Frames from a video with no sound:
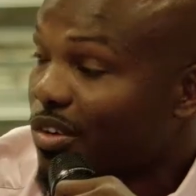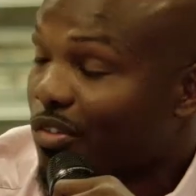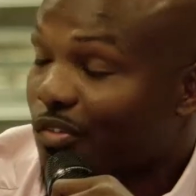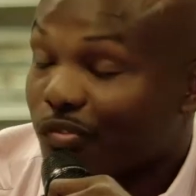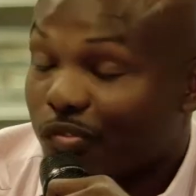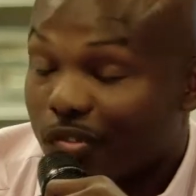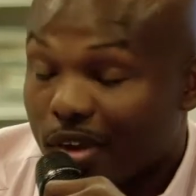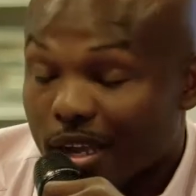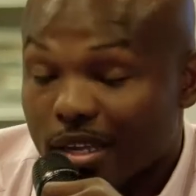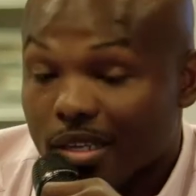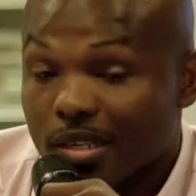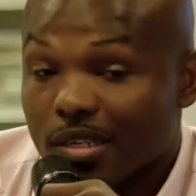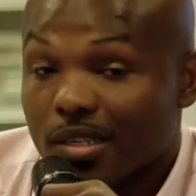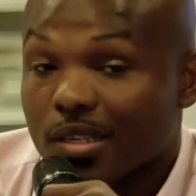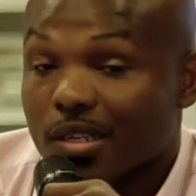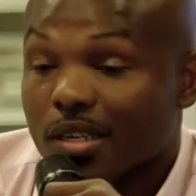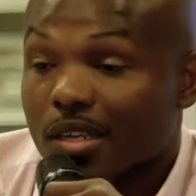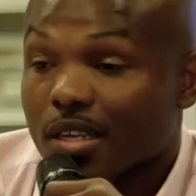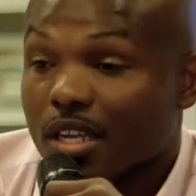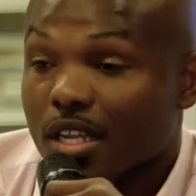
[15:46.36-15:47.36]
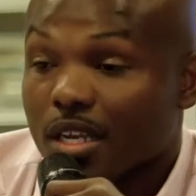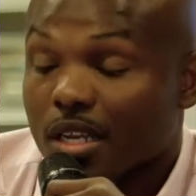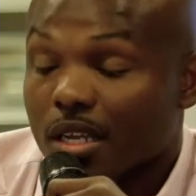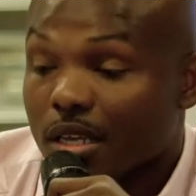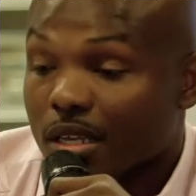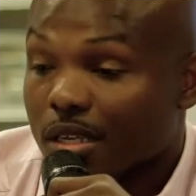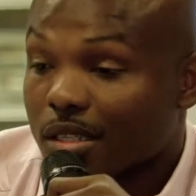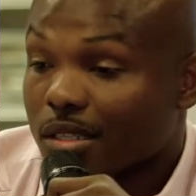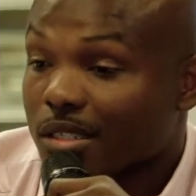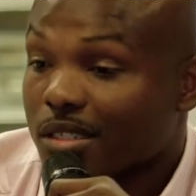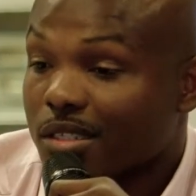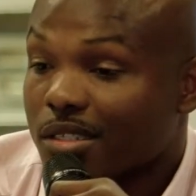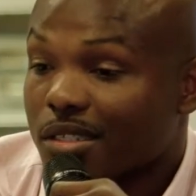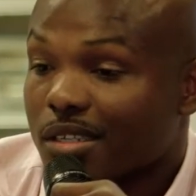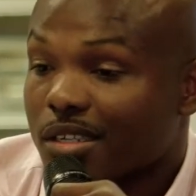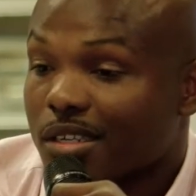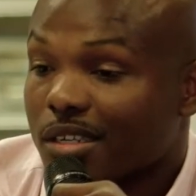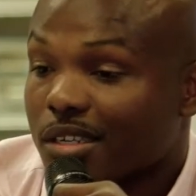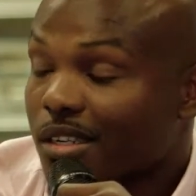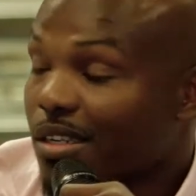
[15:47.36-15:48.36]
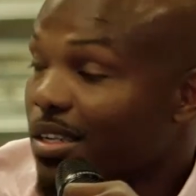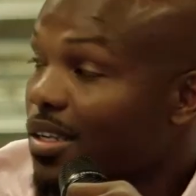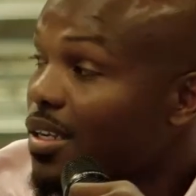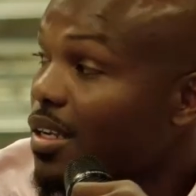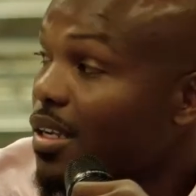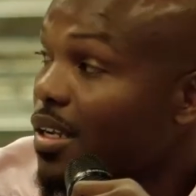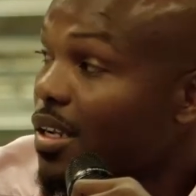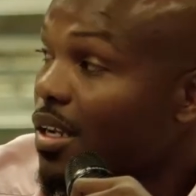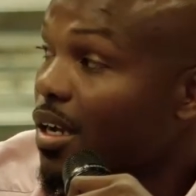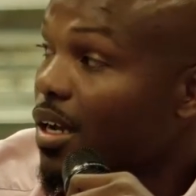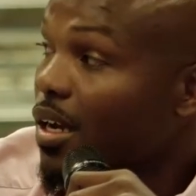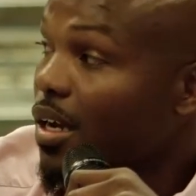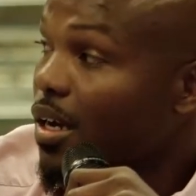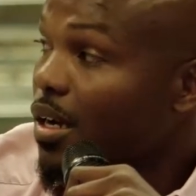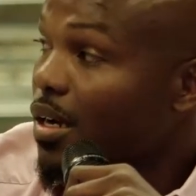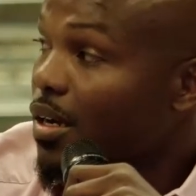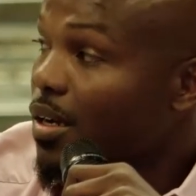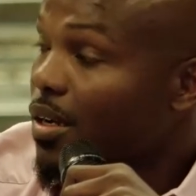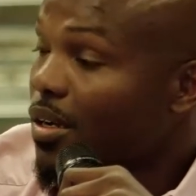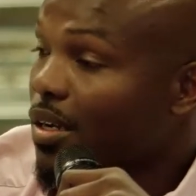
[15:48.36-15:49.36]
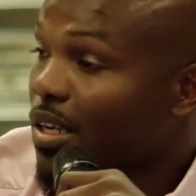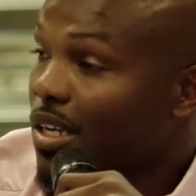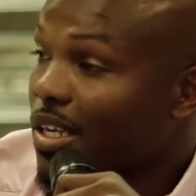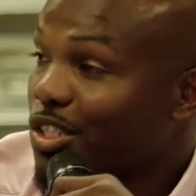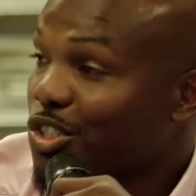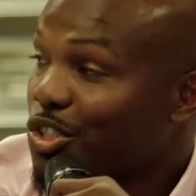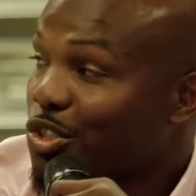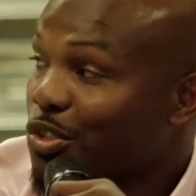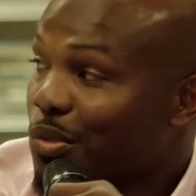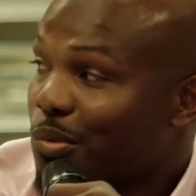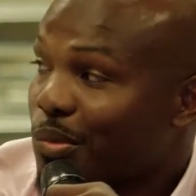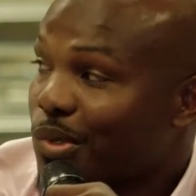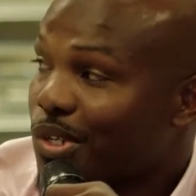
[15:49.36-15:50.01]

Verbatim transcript: fight in England uh, against Junior